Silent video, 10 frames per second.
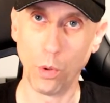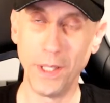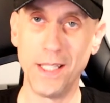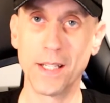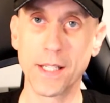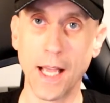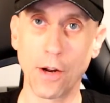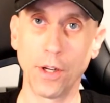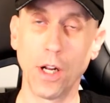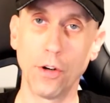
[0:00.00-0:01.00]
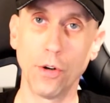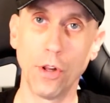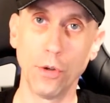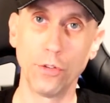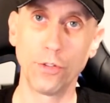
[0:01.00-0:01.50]
be discounted under
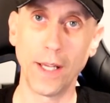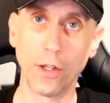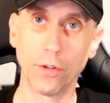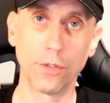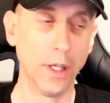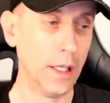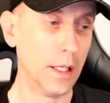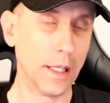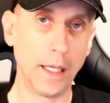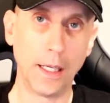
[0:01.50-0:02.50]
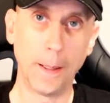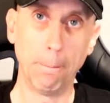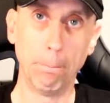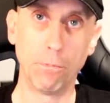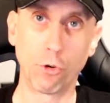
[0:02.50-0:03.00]
those sales
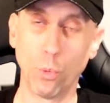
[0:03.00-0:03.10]
for